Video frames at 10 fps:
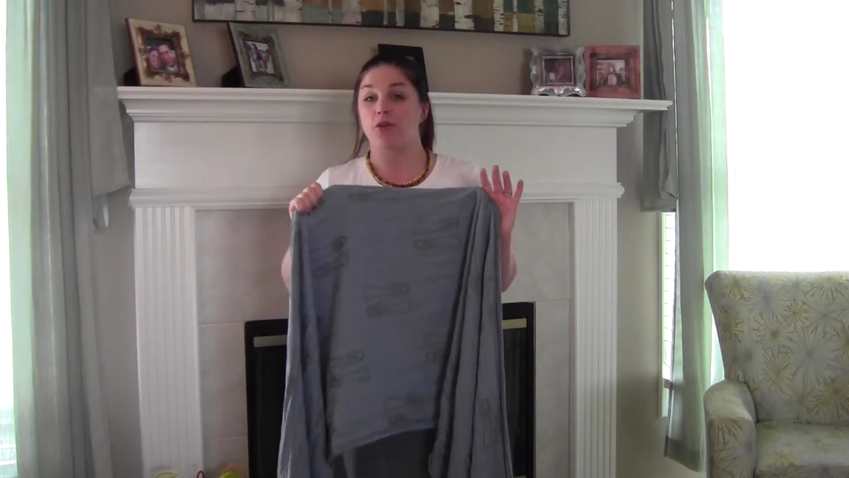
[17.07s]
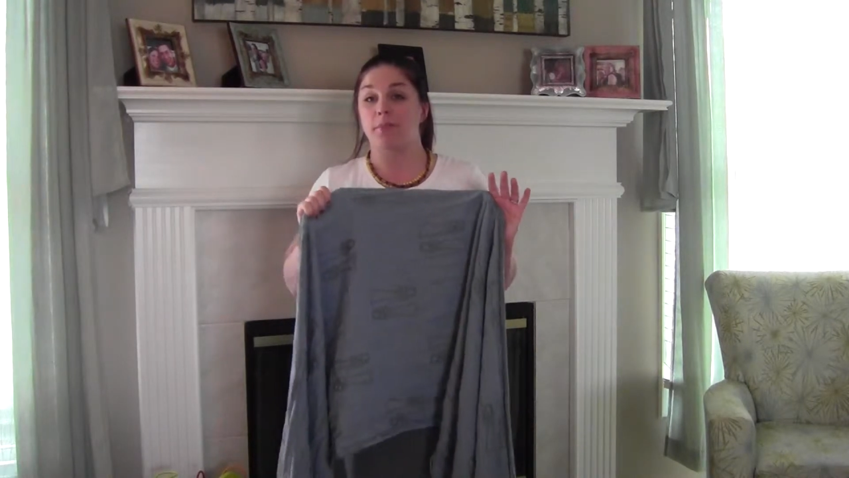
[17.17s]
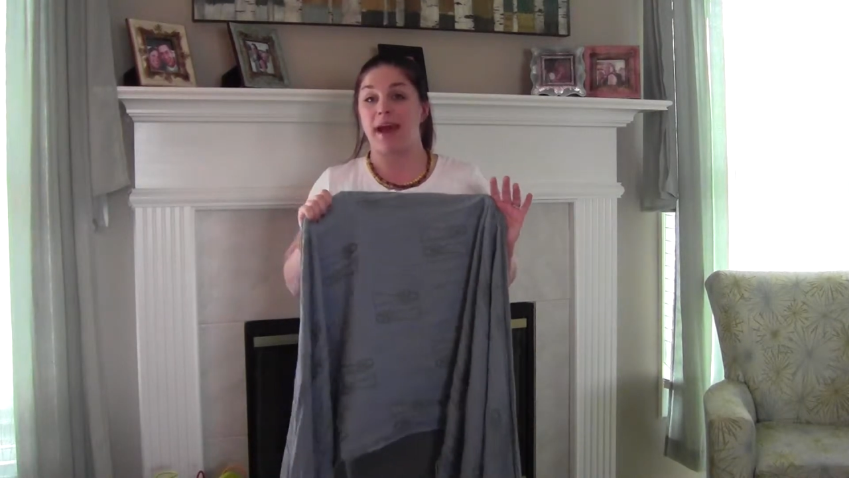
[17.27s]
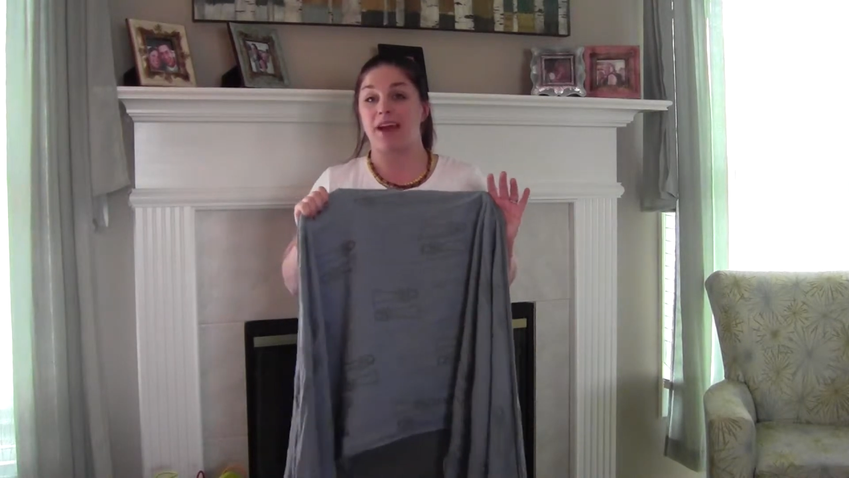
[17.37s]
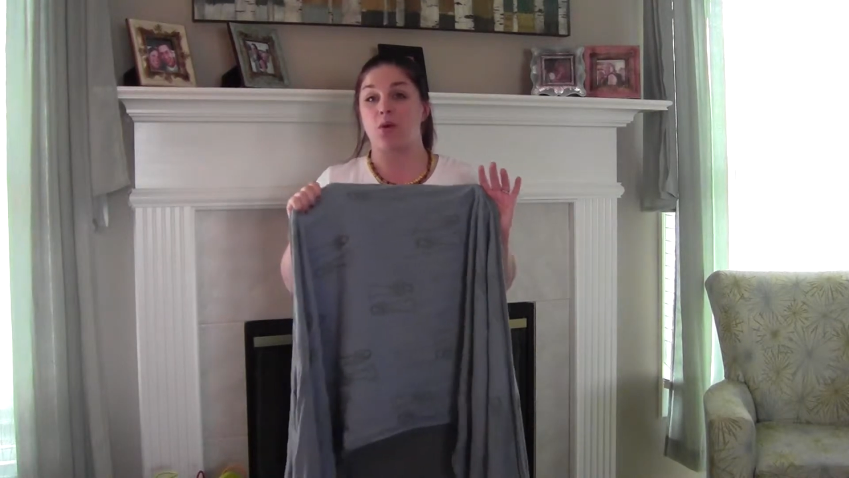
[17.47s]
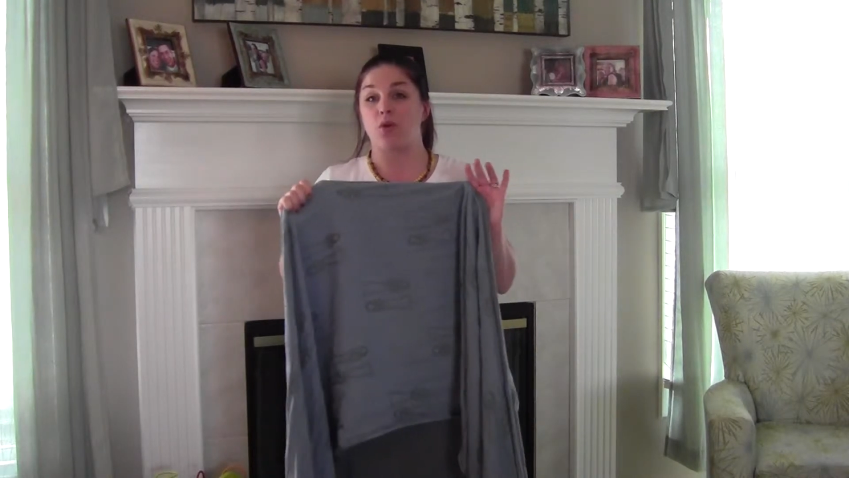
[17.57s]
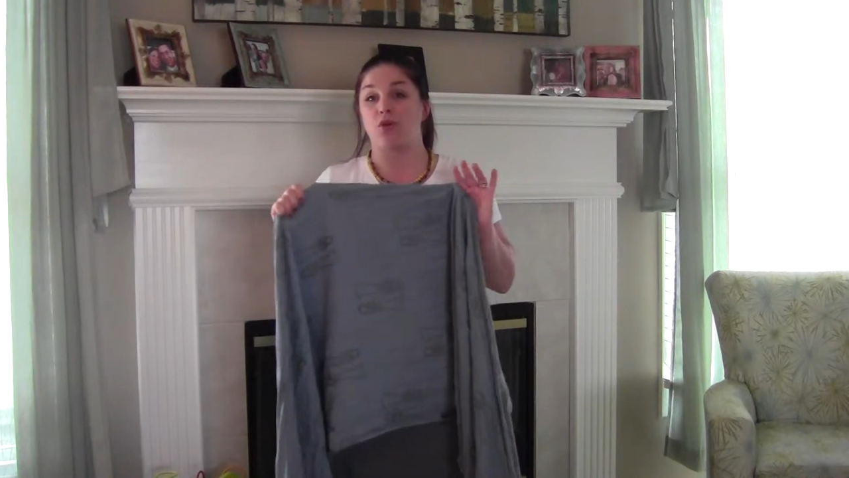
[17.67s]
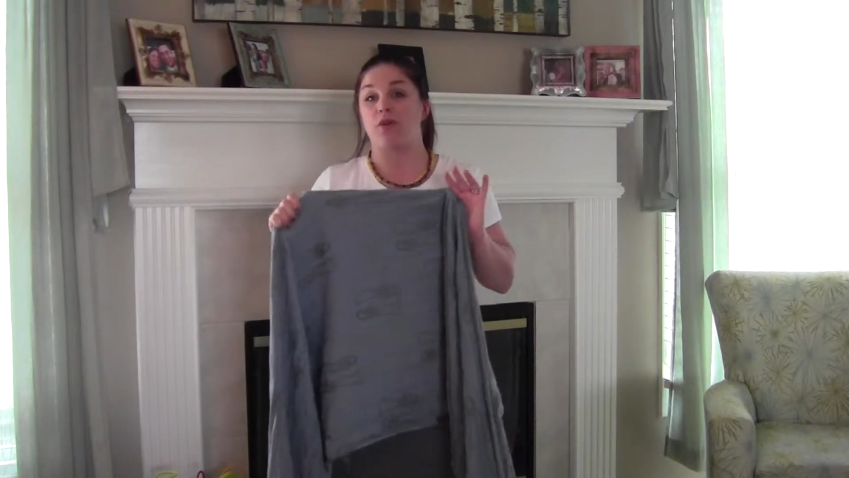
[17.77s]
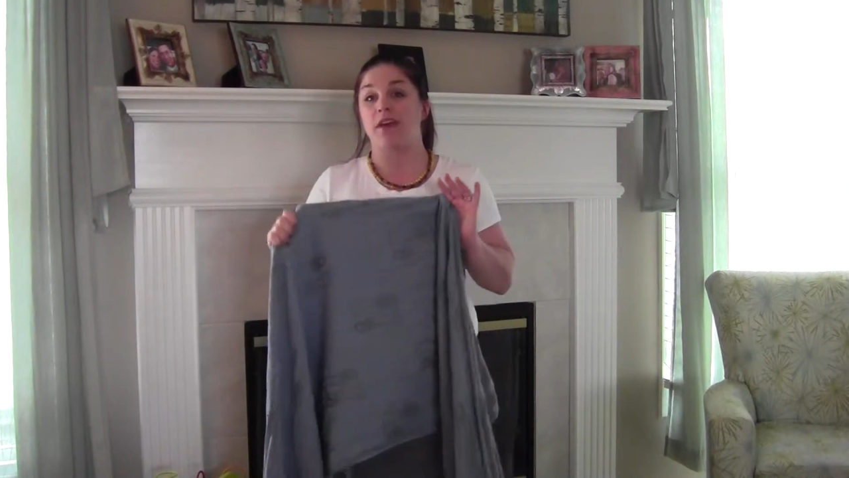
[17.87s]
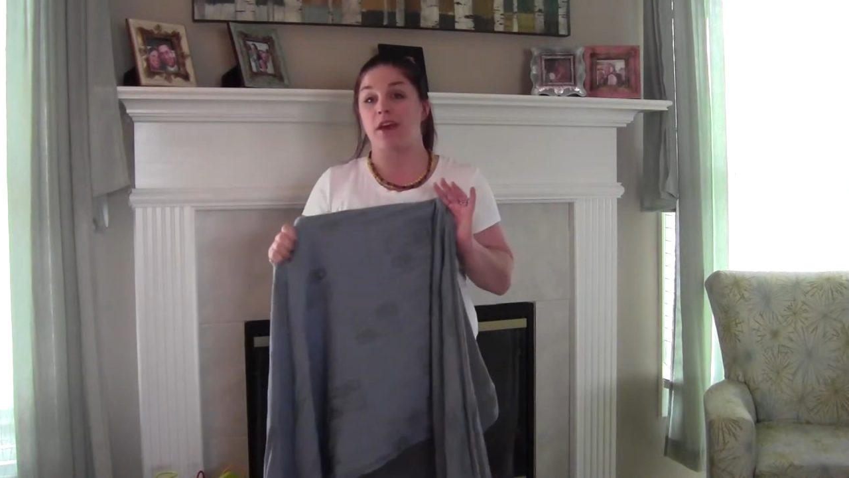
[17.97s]
your back, or
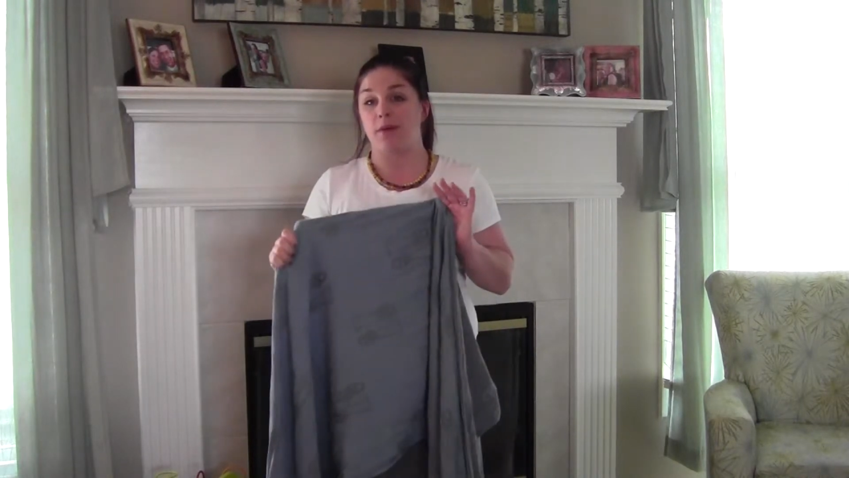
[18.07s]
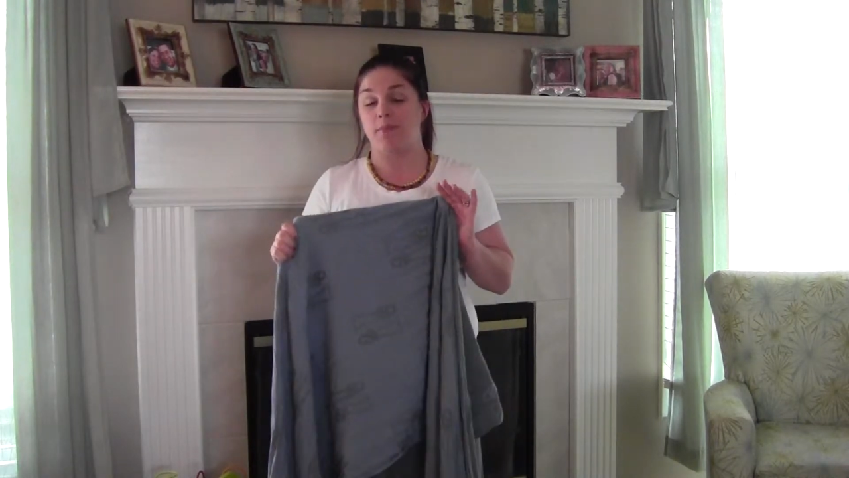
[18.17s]
your hip.